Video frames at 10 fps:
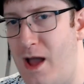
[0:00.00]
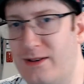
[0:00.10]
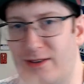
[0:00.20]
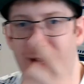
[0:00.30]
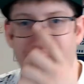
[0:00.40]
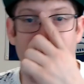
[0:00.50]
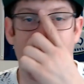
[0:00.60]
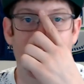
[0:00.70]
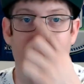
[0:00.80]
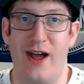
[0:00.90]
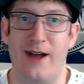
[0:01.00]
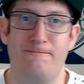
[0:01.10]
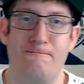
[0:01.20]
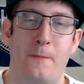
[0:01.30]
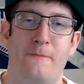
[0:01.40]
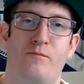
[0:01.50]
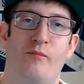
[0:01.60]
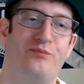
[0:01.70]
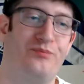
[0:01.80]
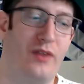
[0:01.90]
That's enough of that.
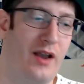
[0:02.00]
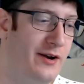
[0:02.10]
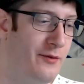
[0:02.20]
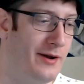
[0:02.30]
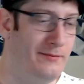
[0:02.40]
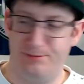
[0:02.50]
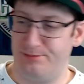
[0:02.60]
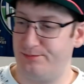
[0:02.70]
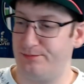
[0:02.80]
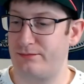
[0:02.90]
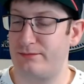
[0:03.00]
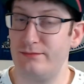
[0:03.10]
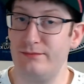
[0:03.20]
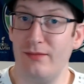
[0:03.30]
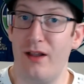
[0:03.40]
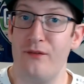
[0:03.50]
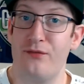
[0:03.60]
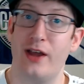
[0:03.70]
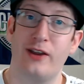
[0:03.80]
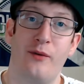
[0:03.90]
Anyway,
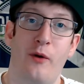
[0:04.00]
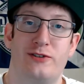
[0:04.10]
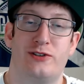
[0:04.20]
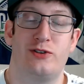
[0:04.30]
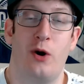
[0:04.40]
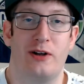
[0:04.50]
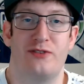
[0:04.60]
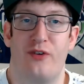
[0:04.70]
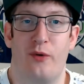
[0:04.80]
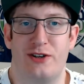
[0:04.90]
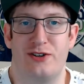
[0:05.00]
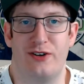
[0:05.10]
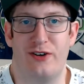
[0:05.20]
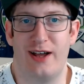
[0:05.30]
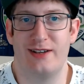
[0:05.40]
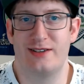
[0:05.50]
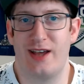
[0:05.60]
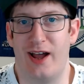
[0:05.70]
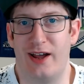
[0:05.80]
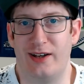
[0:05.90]
thank you so much for watching, you guys.
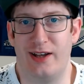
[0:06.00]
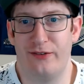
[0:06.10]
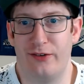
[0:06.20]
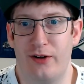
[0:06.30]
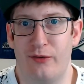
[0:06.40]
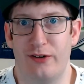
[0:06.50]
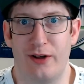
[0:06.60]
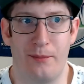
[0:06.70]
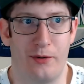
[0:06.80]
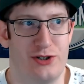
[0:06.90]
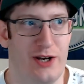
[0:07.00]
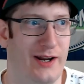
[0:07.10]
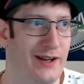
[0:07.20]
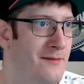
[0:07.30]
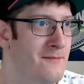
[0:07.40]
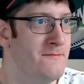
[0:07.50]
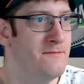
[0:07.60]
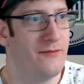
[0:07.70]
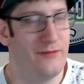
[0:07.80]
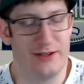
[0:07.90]
I definitely really appreciate it.
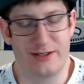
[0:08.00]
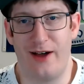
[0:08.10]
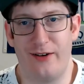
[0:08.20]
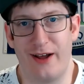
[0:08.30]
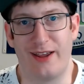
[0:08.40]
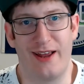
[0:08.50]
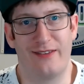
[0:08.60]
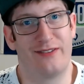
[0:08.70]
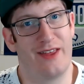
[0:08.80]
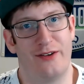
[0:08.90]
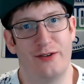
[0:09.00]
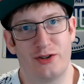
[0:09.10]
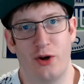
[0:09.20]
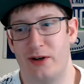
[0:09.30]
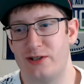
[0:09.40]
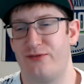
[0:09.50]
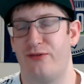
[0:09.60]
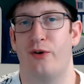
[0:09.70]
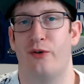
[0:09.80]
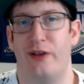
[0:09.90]
Viscount, again, thank you so much
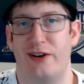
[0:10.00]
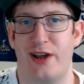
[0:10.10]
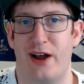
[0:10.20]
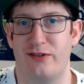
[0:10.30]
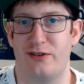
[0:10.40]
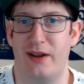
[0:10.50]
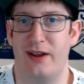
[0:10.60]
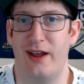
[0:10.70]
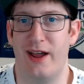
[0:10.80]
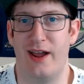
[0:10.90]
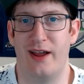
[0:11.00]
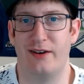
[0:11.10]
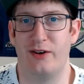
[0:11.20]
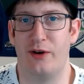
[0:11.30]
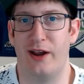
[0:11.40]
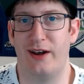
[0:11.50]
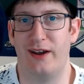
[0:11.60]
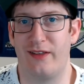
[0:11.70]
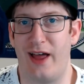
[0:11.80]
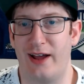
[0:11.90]
for reaching out to me and
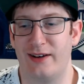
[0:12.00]
donating that